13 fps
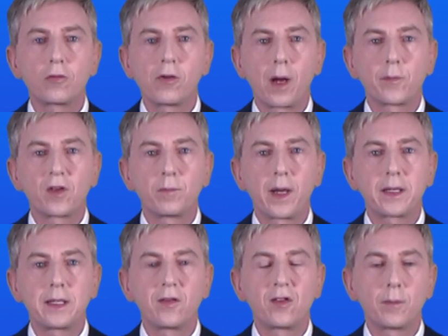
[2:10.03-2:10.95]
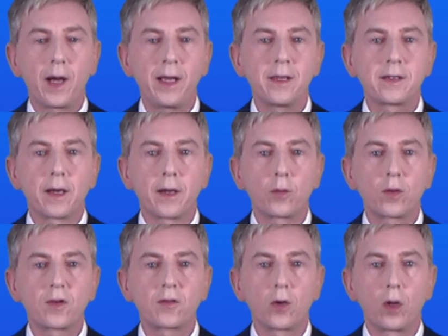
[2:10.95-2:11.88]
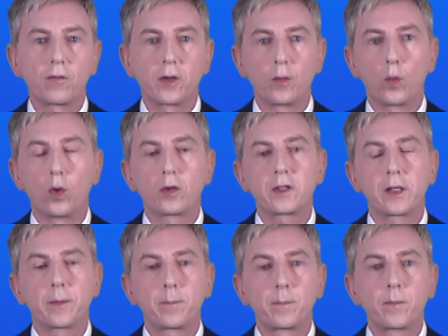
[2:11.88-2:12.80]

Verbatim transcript: grams of magnesium iodide was dissolved in water.